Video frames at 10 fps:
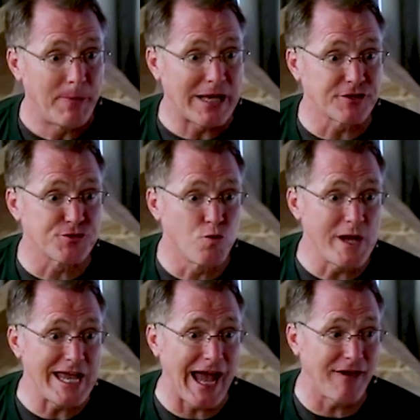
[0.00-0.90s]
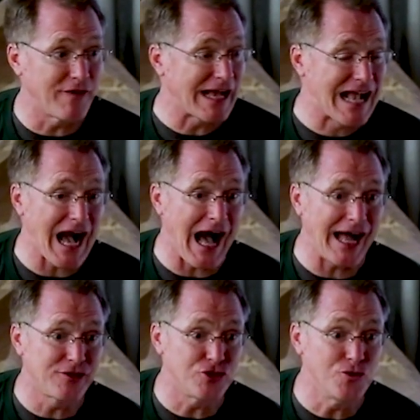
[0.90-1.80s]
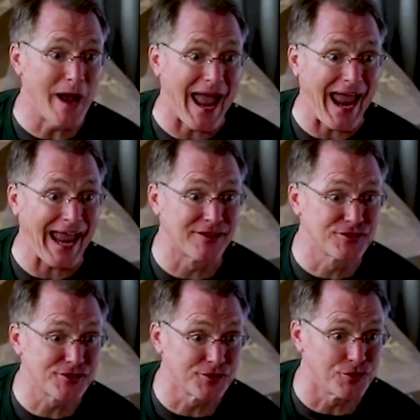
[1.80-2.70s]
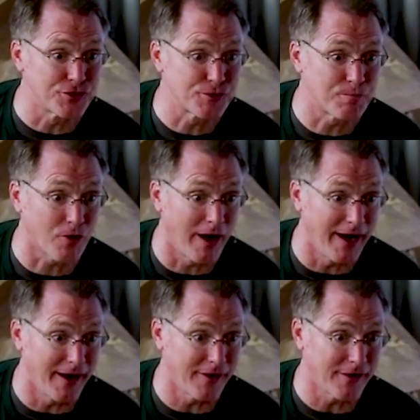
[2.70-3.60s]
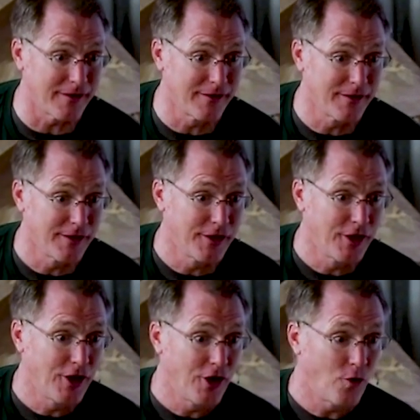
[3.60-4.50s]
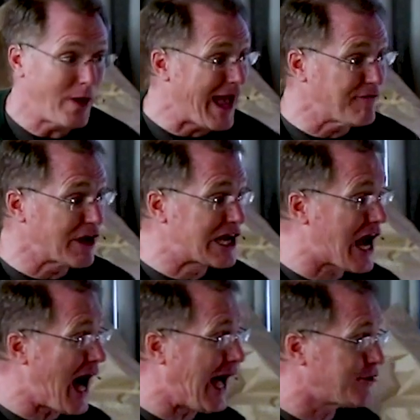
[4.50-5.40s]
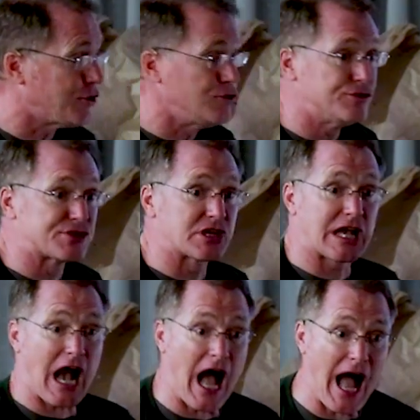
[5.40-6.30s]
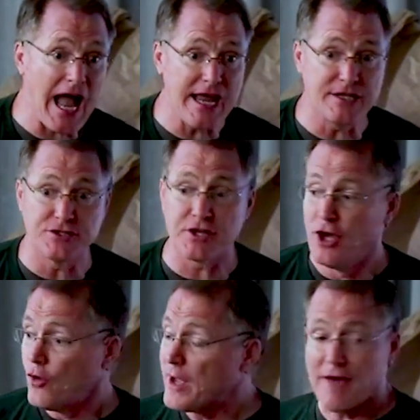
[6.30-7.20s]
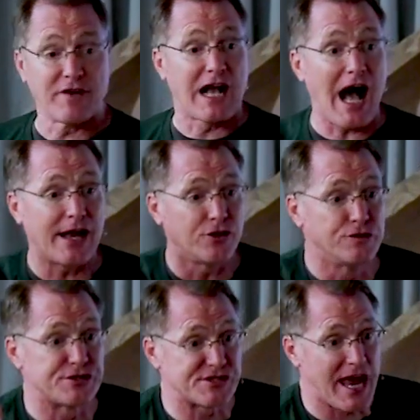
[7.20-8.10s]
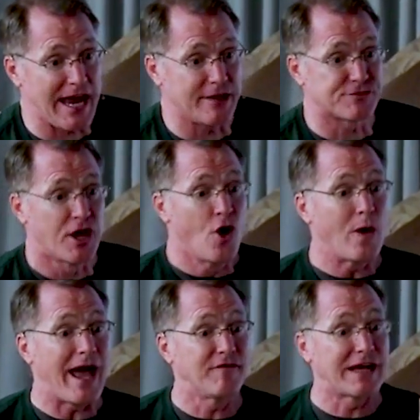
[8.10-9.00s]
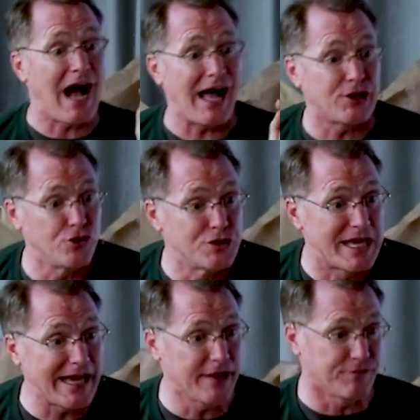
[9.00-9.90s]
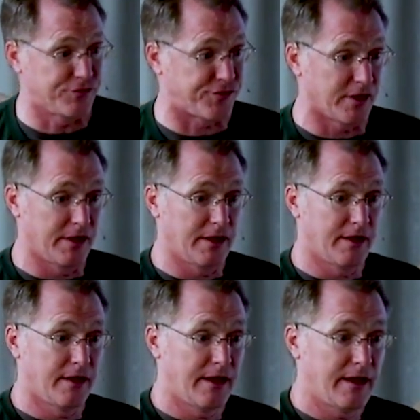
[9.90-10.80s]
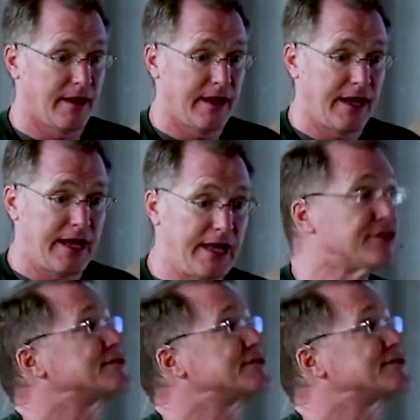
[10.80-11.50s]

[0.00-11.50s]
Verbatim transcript: Because we have a God who answers prayer. We have a God who's kind. We have a God who saves. We have a God who gives. He